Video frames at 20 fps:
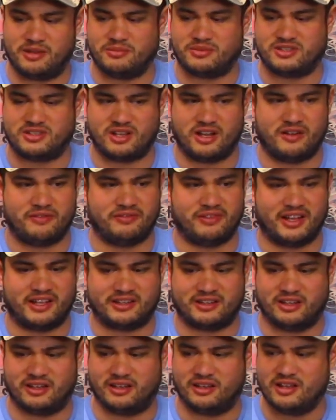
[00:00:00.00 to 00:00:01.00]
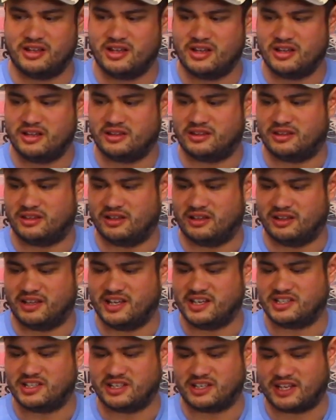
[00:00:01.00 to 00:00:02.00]
stuff, like the
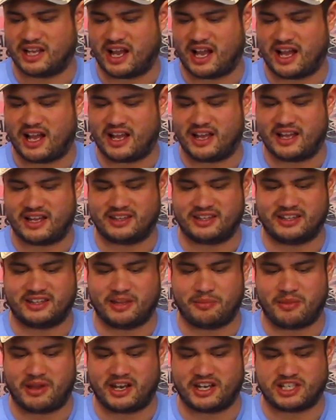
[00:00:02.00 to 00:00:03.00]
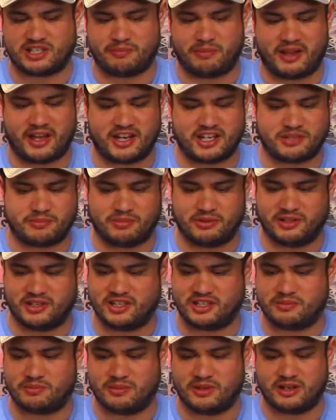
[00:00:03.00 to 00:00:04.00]
Legion guy. I think they made a Spanish
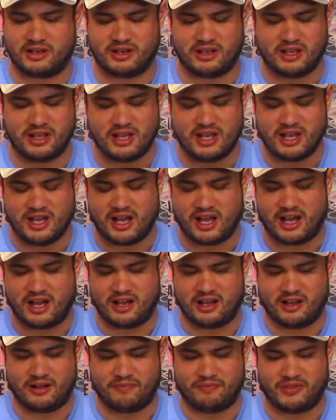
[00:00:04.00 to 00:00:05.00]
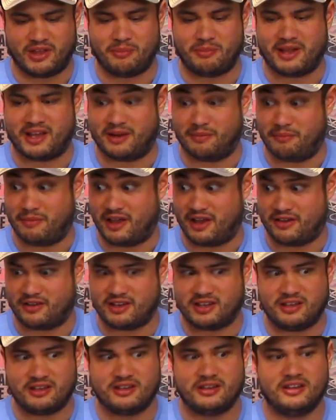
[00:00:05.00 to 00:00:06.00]
policeman. They made a
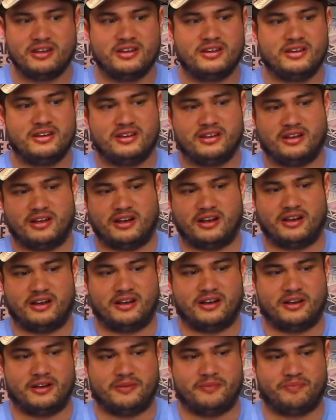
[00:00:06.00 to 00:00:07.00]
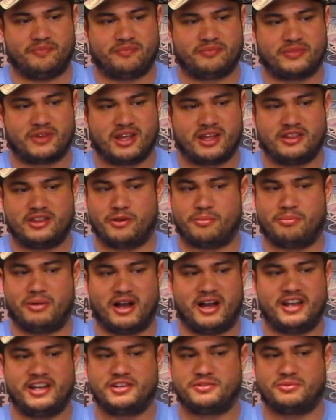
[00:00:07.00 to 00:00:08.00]
Mountie. Their
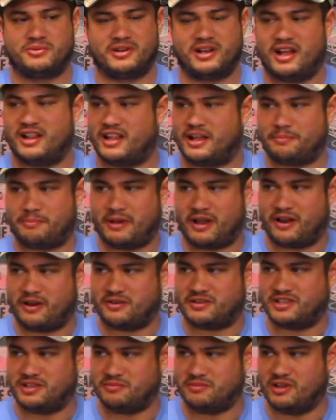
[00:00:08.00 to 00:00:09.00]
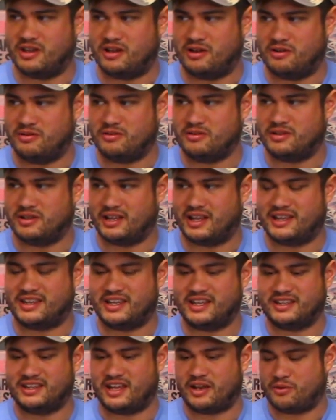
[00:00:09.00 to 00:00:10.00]
bodies were not like Power Team though. I
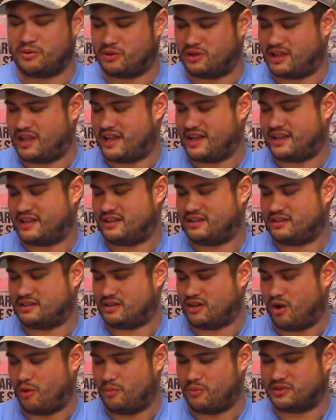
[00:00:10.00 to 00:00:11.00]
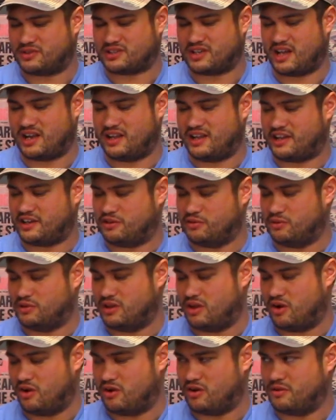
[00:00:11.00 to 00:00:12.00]
think they were like almost kind of like
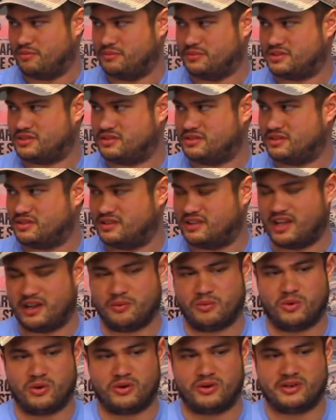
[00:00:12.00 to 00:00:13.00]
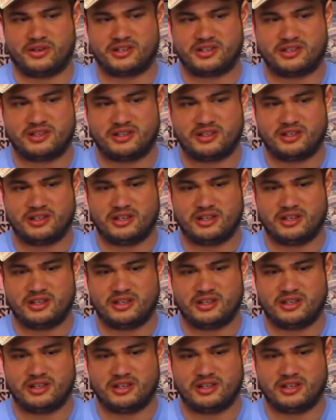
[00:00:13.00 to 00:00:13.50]
Gorilla Arms. They weren't,